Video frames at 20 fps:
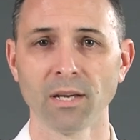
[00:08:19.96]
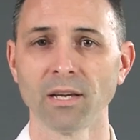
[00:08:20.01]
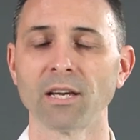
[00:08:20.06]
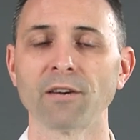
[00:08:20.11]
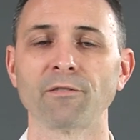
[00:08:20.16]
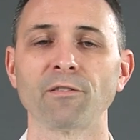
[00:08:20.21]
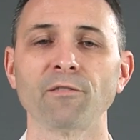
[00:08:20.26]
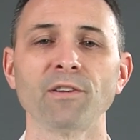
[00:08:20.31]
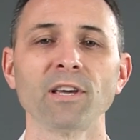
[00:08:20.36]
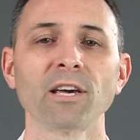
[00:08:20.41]

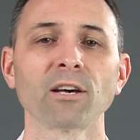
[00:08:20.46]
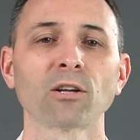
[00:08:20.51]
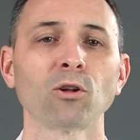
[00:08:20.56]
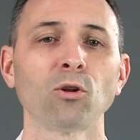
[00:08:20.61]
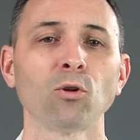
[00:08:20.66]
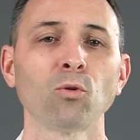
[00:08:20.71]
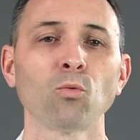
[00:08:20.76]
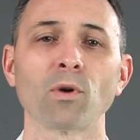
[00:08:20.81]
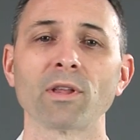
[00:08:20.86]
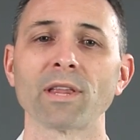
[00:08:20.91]
If a
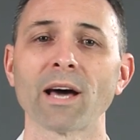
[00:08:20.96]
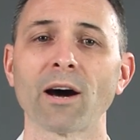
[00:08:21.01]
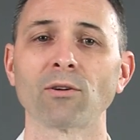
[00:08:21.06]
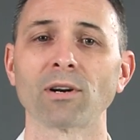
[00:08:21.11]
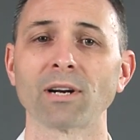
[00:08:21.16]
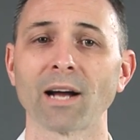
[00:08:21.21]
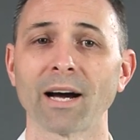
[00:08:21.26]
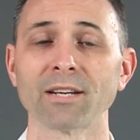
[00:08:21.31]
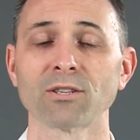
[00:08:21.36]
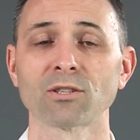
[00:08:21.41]
vehicle without
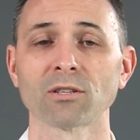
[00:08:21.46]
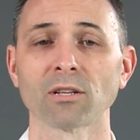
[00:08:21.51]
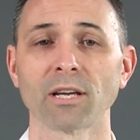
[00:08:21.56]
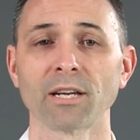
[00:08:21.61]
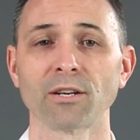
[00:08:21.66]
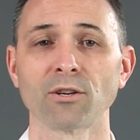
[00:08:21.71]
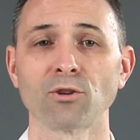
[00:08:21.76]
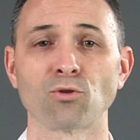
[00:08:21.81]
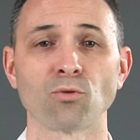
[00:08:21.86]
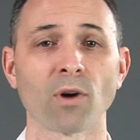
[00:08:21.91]
an
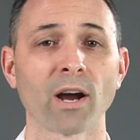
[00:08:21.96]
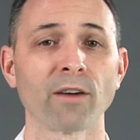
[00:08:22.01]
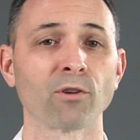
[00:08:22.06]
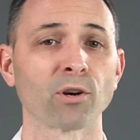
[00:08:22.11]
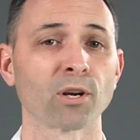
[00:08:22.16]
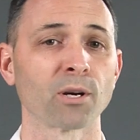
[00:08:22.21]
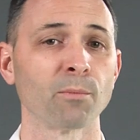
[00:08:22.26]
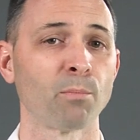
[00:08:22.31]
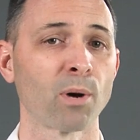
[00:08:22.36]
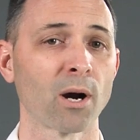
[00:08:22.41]
isolated driver
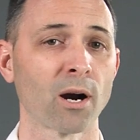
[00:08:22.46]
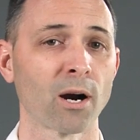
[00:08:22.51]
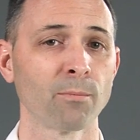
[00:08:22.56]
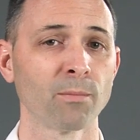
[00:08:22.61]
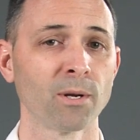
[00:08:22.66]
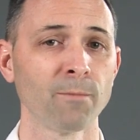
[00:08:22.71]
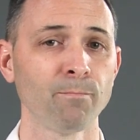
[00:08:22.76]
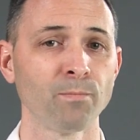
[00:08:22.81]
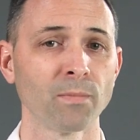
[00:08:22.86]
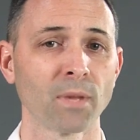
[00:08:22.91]

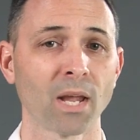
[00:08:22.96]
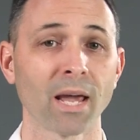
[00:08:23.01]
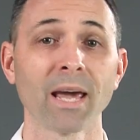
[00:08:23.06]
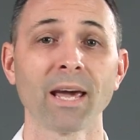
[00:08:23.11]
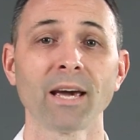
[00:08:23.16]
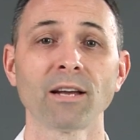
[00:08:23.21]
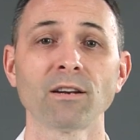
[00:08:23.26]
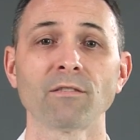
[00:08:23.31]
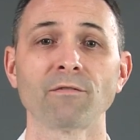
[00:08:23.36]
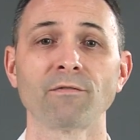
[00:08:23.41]
compartment
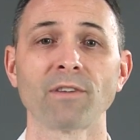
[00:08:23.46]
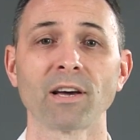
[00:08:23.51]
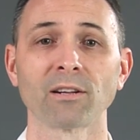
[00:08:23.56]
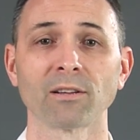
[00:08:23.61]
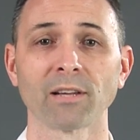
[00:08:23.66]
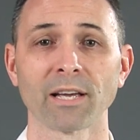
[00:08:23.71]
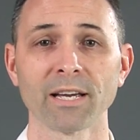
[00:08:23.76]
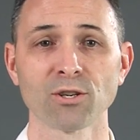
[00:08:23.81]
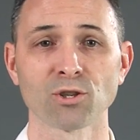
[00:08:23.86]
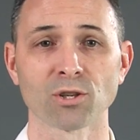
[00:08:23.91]
and
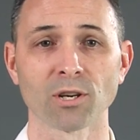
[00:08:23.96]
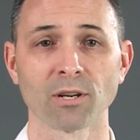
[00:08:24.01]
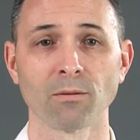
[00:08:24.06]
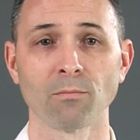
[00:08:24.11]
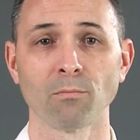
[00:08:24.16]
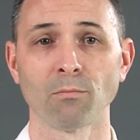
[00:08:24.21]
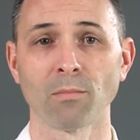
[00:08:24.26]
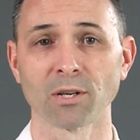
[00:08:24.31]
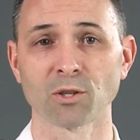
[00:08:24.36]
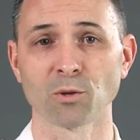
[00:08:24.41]
ventilation
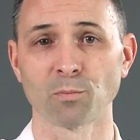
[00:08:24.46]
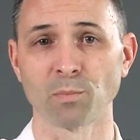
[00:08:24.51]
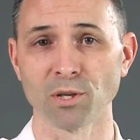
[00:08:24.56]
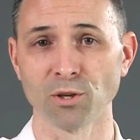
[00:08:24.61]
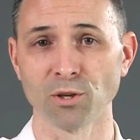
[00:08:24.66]
must be